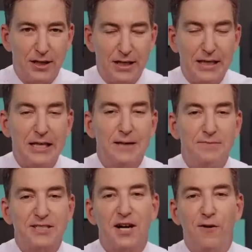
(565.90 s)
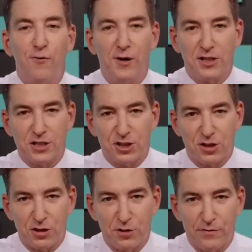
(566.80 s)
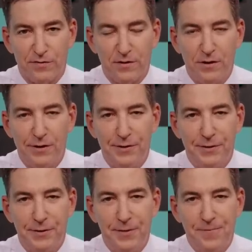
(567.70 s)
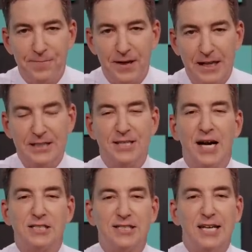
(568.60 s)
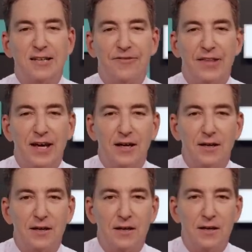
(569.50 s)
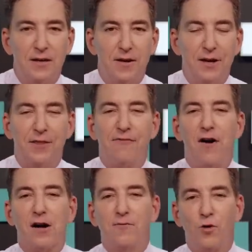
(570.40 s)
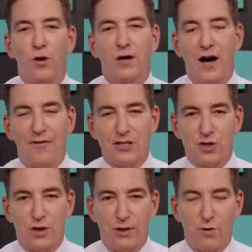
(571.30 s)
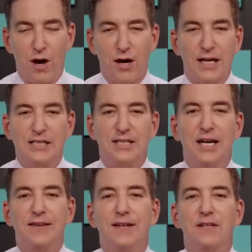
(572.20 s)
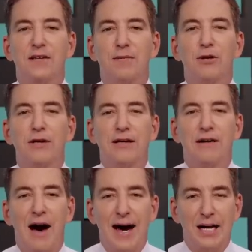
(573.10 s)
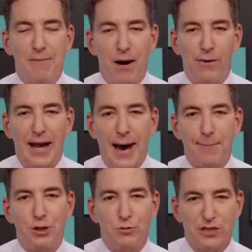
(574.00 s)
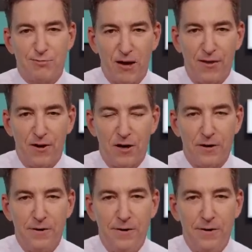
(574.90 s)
he himself went to serve. He's not saying that they, in the fog of war, got the story wrong. He's saying they deliberately lied about what happened to his brother